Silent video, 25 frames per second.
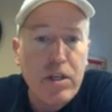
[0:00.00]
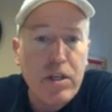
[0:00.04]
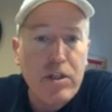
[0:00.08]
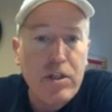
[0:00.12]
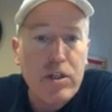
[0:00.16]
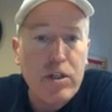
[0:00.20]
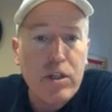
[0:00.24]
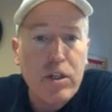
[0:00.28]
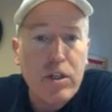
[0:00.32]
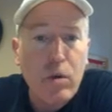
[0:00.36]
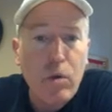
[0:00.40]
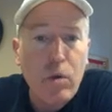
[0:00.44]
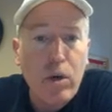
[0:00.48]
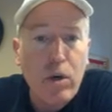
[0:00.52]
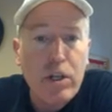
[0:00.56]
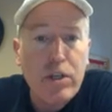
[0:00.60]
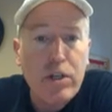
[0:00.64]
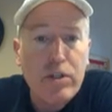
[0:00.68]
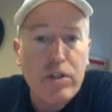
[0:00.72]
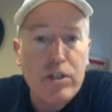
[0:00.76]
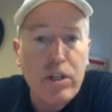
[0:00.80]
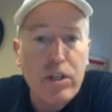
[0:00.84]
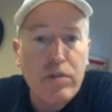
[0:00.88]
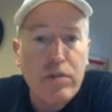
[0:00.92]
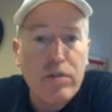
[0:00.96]
You could work
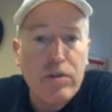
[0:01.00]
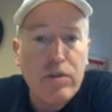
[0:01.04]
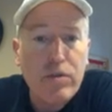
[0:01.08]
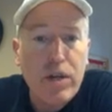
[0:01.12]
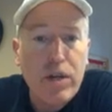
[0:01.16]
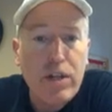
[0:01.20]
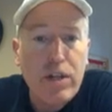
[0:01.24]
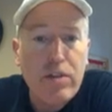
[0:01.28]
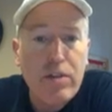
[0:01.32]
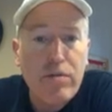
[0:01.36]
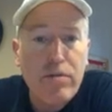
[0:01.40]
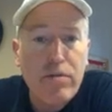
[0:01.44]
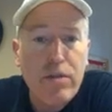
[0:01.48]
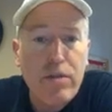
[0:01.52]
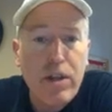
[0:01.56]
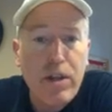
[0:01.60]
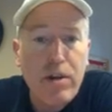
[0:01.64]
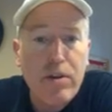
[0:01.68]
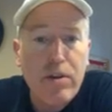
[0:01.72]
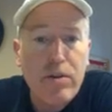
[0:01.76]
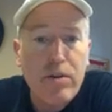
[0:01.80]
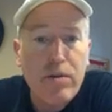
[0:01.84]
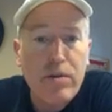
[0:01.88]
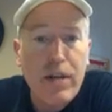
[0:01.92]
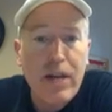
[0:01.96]
yourself straight through
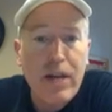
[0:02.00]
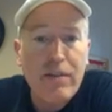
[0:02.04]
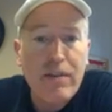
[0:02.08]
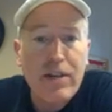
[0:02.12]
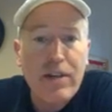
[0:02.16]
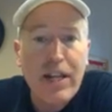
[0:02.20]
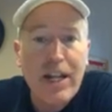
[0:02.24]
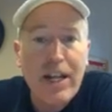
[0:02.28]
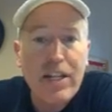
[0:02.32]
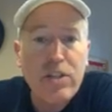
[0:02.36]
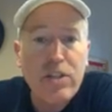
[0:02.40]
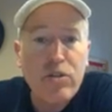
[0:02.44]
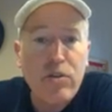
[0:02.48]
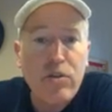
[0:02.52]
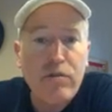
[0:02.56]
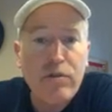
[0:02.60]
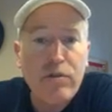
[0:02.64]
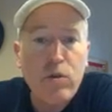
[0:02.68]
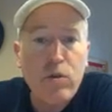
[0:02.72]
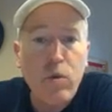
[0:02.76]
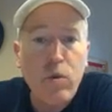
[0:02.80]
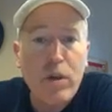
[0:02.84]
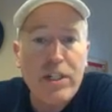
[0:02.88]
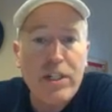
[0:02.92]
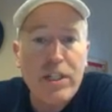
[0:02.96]
there and you'd have an answer of
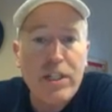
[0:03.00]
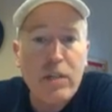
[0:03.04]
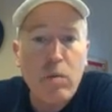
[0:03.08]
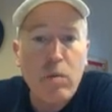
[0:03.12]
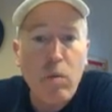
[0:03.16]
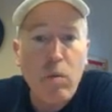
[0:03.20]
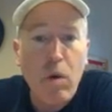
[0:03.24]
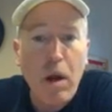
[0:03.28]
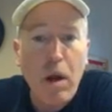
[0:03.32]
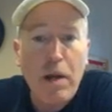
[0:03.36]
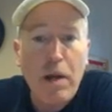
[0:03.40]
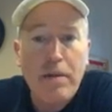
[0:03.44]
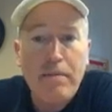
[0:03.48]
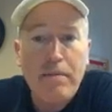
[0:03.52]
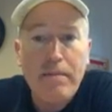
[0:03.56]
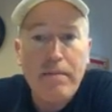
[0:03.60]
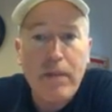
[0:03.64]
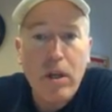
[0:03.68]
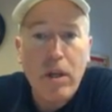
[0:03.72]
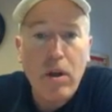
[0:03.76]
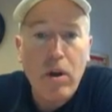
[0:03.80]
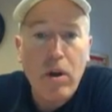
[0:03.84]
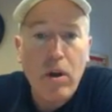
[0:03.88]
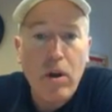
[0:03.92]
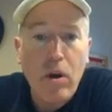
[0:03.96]
21.
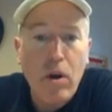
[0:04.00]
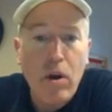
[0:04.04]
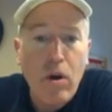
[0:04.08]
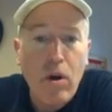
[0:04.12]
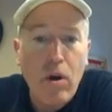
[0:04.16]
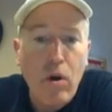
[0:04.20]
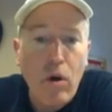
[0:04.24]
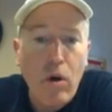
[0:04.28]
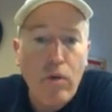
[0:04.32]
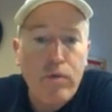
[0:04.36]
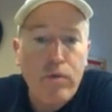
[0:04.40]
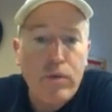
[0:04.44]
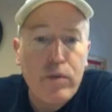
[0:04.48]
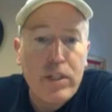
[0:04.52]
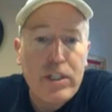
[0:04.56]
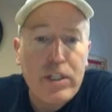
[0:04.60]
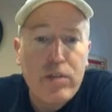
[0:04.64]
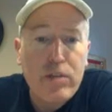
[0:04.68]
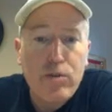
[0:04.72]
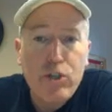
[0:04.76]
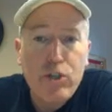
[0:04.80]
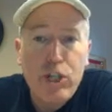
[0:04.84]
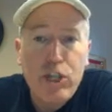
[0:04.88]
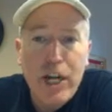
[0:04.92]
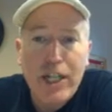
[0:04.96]
Hopefully
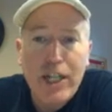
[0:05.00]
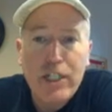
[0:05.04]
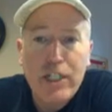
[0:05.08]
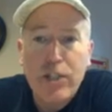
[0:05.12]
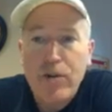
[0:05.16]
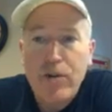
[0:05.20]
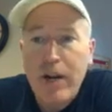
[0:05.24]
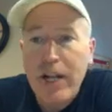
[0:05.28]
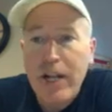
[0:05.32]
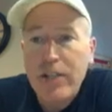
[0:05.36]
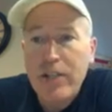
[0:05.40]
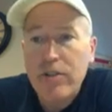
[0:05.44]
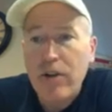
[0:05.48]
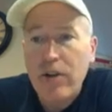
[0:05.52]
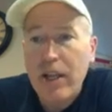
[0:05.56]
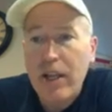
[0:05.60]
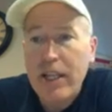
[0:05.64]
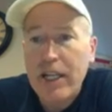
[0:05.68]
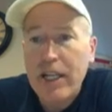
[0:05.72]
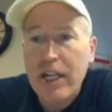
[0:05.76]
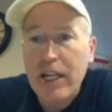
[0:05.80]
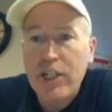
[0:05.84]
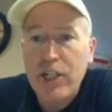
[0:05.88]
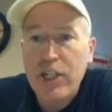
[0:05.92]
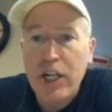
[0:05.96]
you checked your answer. I
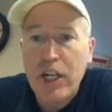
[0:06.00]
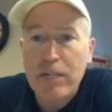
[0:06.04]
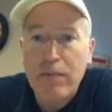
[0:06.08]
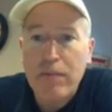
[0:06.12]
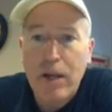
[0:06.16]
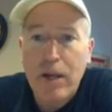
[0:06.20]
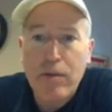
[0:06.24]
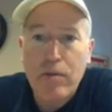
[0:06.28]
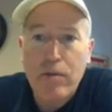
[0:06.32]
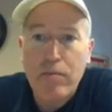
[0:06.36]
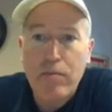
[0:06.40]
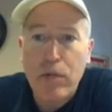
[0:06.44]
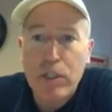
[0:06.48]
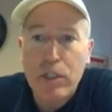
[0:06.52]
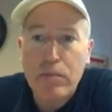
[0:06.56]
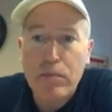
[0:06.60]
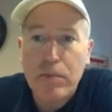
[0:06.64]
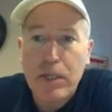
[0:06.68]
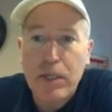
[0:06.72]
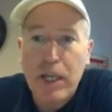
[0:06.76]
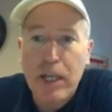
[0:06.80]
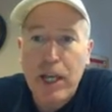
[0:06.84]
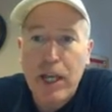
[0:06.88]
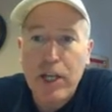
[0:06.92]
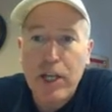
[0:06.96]
think I checked mine with
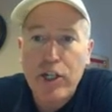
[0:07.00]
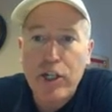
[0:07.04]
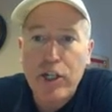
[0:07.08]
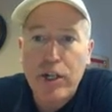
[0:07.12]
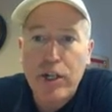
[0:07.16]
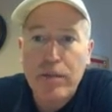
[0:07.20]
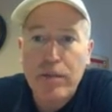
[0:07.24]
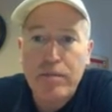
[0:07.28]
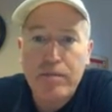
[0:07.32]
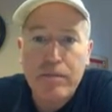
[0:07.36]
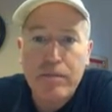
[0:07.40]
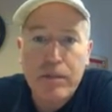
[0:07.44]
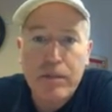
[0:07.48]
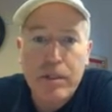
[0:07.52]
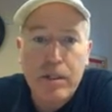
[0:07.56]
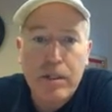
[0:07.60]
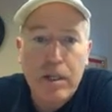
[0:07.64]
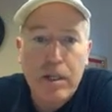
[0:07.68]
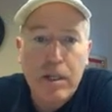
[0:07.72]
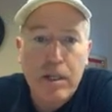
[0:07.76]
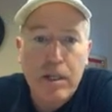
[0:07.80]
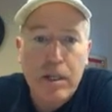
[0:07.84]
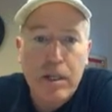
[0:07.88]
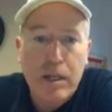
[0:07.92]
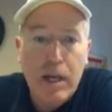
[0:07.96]
multiplication.
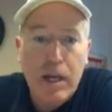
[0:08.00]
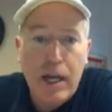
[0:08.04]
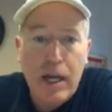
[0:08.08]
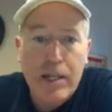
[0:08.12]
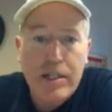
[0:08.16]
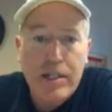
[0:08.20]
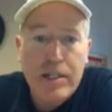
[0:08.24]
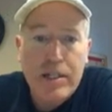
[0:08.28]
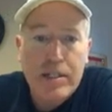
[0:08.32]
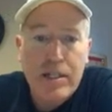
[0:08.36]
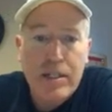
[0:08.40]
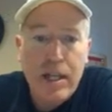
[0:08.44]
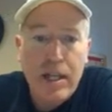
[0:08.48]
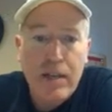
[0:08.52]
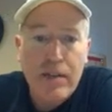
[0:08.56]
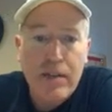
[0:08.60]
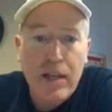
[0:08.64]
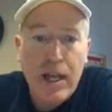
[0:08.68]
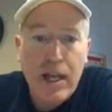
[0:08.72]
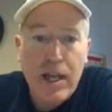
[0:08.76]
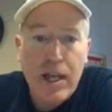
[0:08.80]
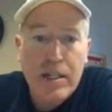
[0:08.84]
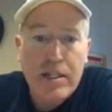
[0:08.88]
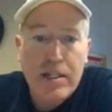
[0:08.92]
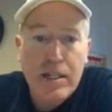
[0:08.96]
I just said
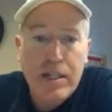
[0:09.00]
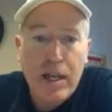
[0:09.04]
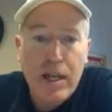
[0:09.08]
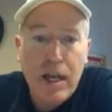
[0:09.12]
that